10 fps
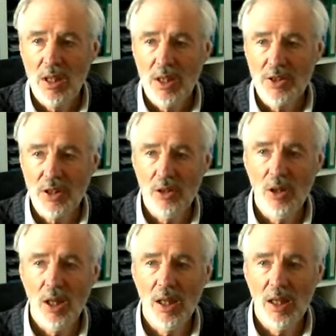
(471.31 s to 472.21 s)
So
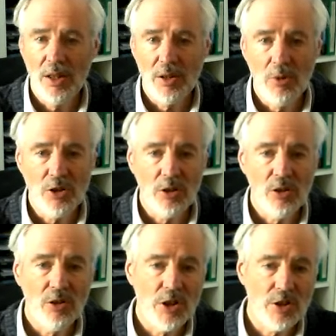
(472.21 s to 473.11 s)
the modular
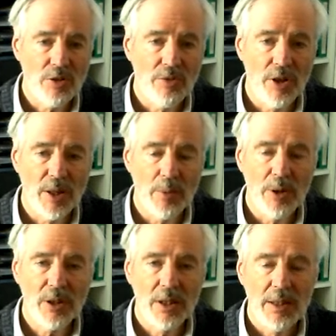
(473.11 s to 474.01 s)
cognition
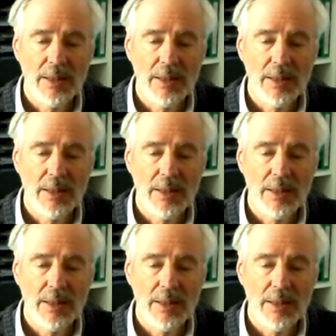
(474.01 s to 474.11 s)
framework